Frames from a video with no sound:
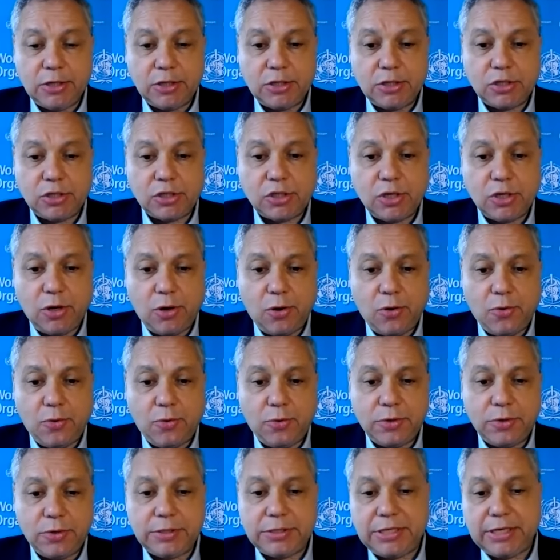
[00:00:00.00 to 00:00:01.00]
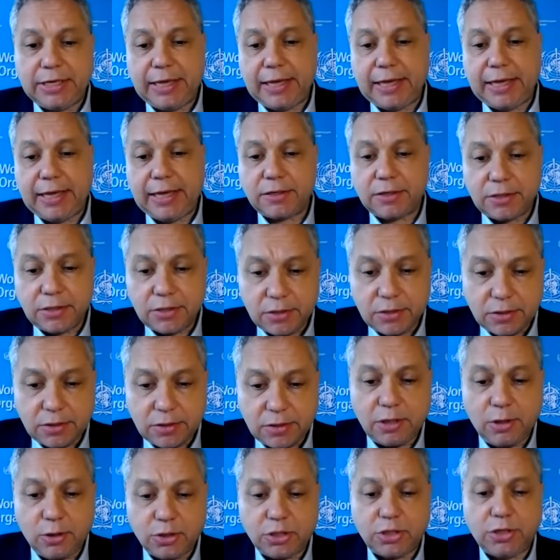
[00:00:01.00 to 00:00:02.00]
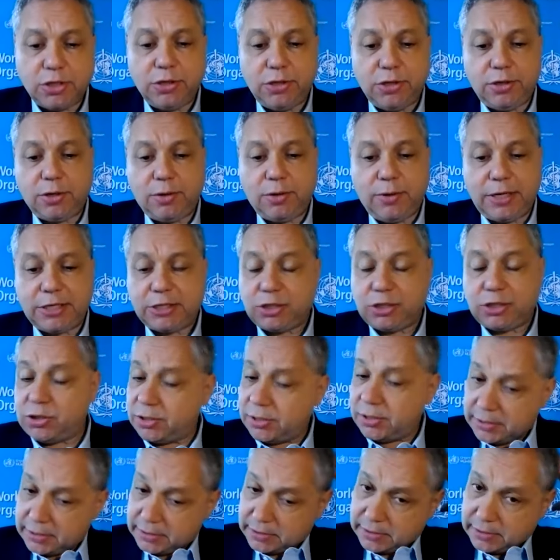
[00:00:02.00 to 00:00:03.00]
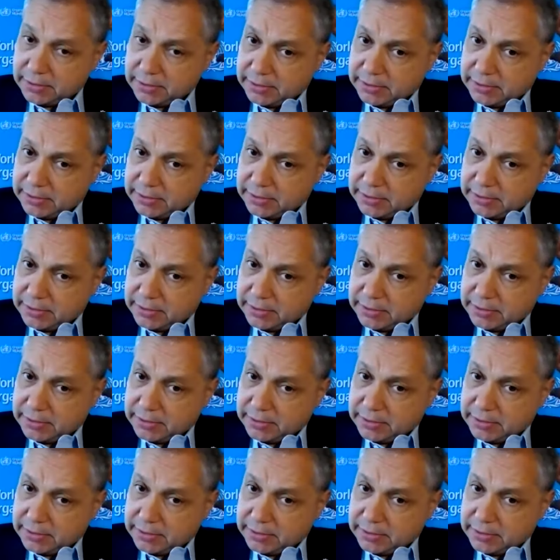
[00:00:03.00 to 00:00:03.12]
So to get closer to your question,